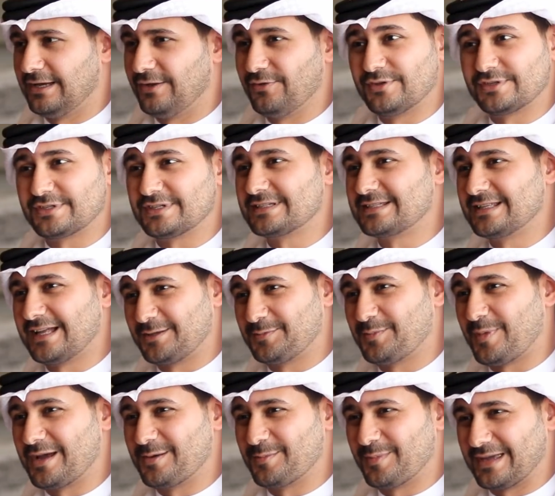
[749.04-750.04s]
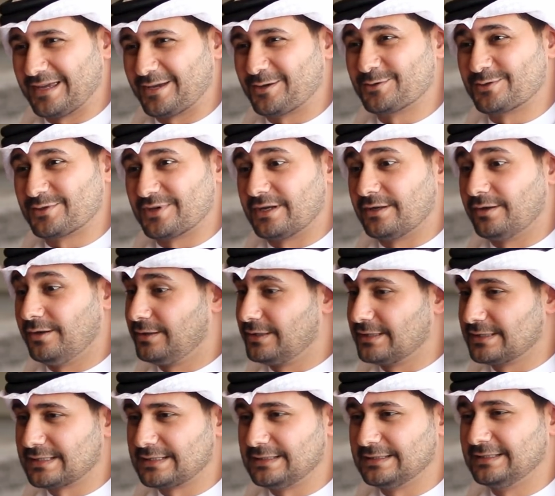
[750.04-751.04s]
This is not my main concern.
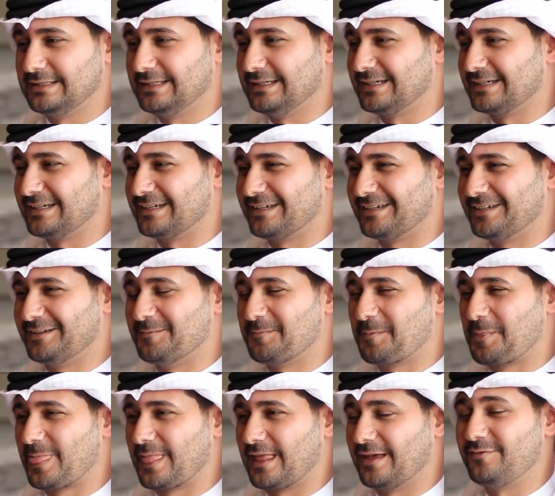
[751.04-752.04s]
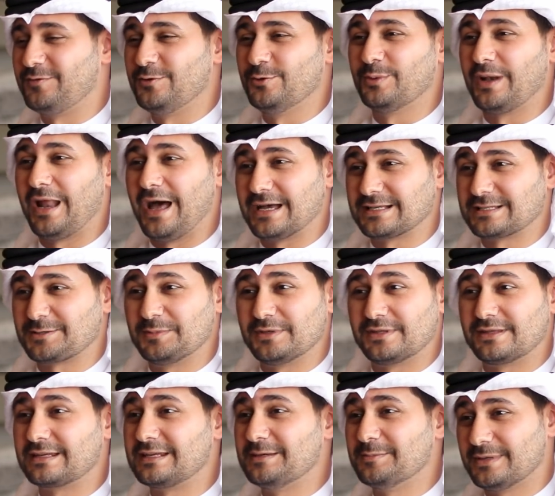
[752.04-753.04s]
Honestly, if you will ask me
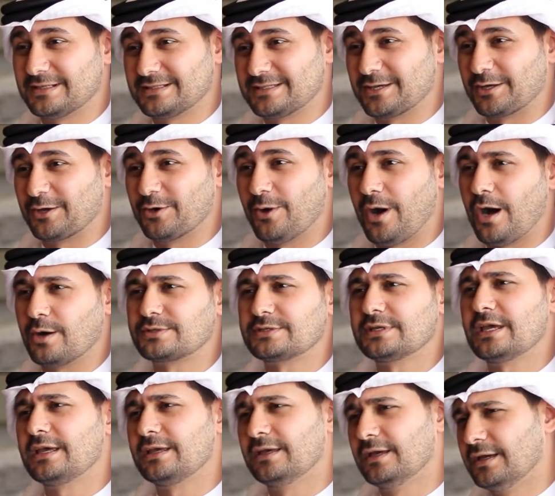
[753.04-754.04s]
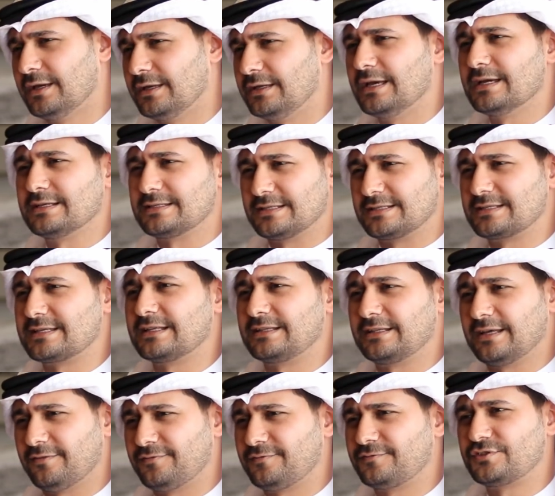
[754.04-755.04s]
3 months ago, I would say, yes, it's a
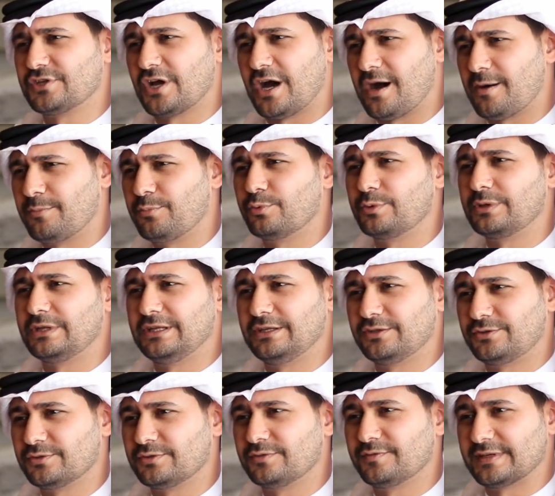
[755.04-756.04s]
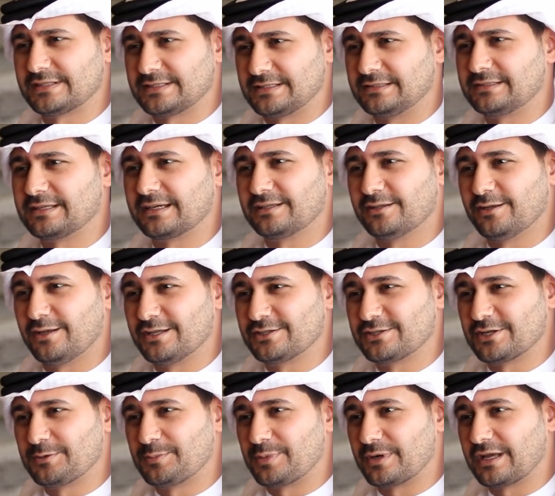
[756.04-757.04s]
tough job. We need to invest in
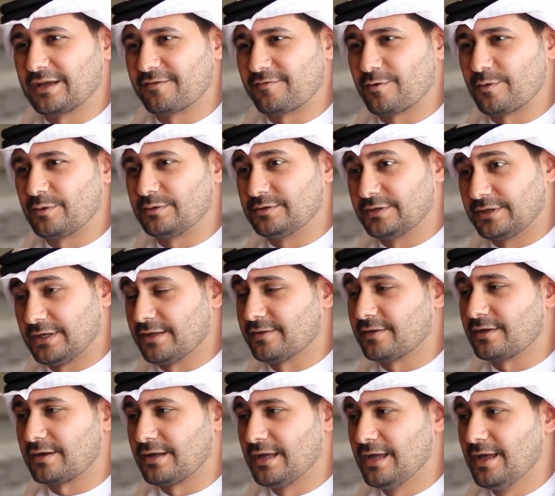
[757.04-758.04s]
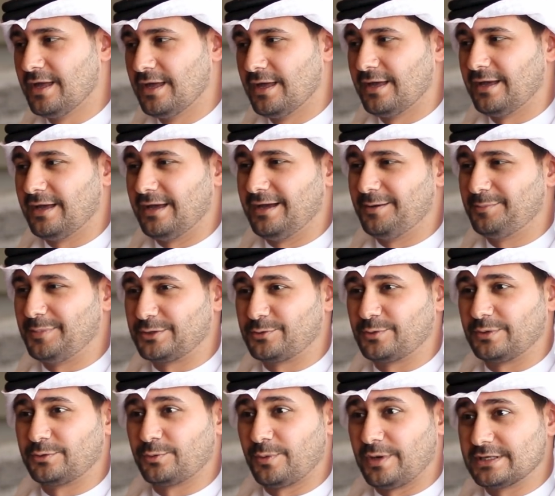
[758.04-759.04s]
technology and bring everyone together. But
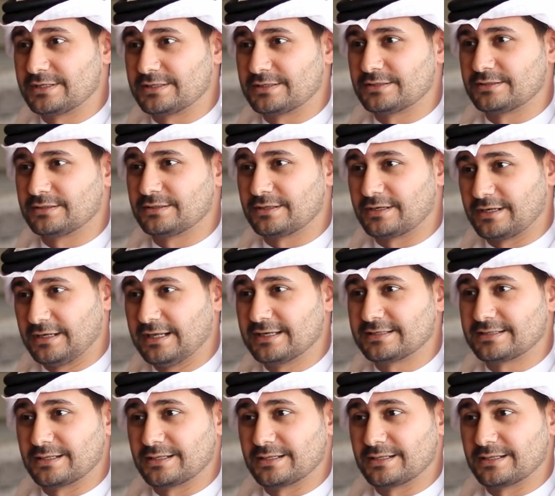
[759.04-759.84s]
what was really a